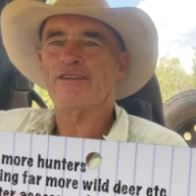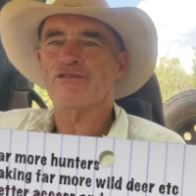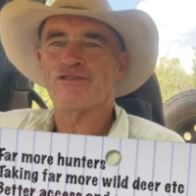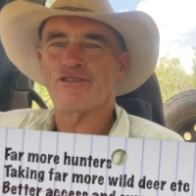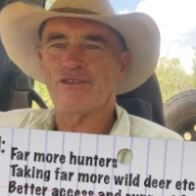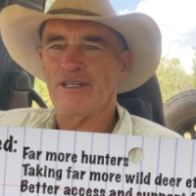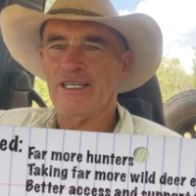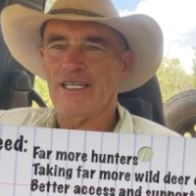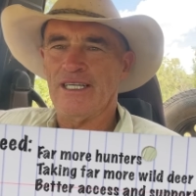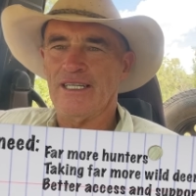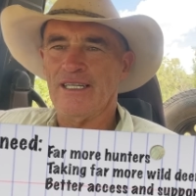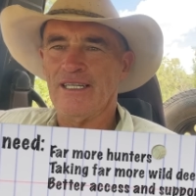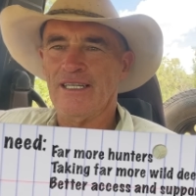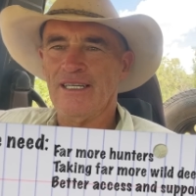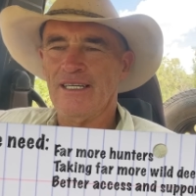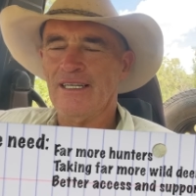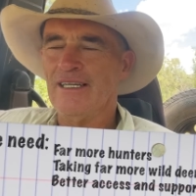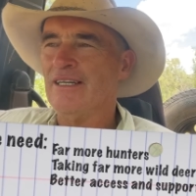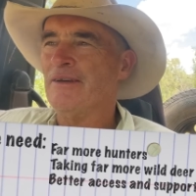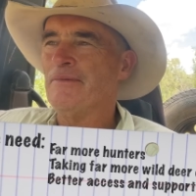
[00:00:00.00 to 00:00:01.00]
tree.
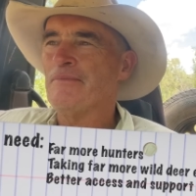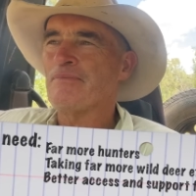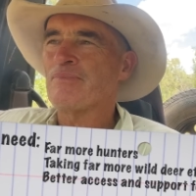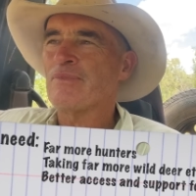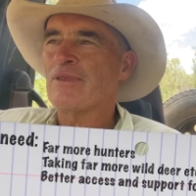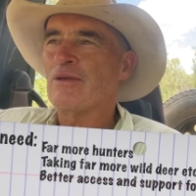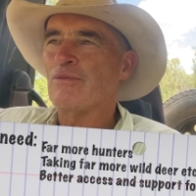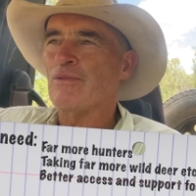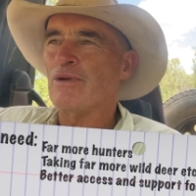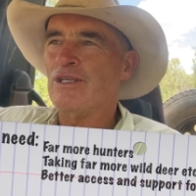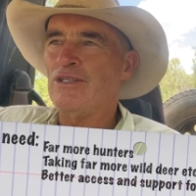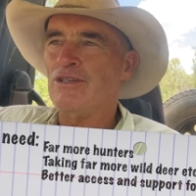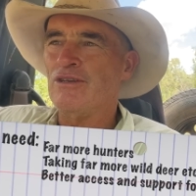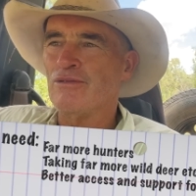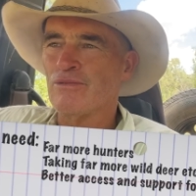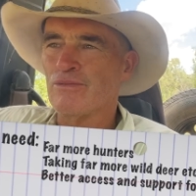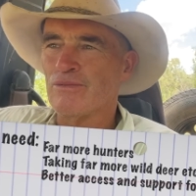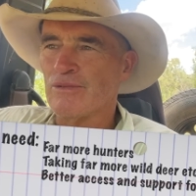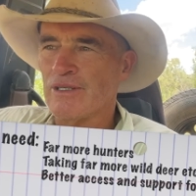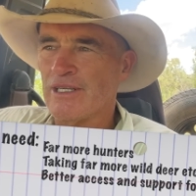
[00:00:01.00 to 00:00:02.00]
When you